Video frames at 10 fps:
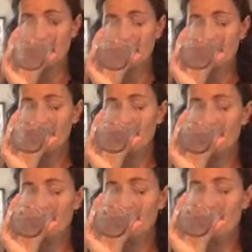
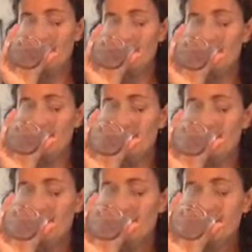
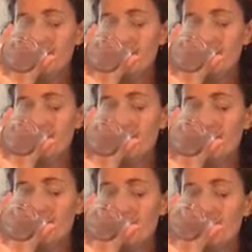
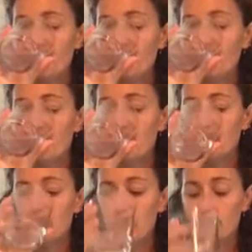
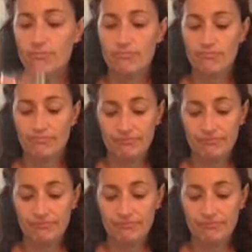No one is speaking in this clip.